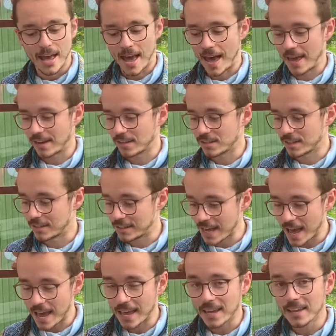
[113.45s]
And
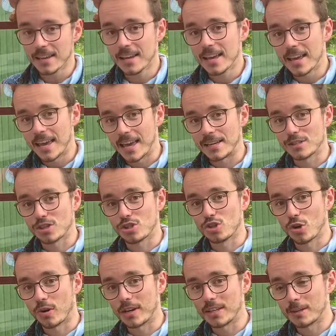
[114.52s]
today, it's
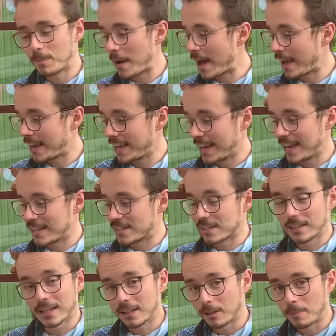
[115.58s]
joined by its
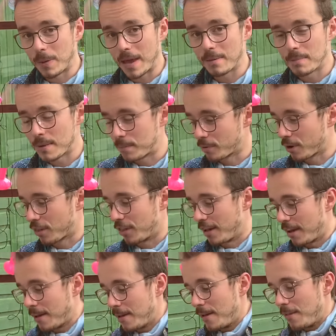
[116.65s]
little baby
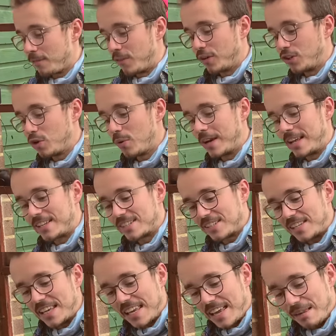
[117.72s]
brother, the UNSC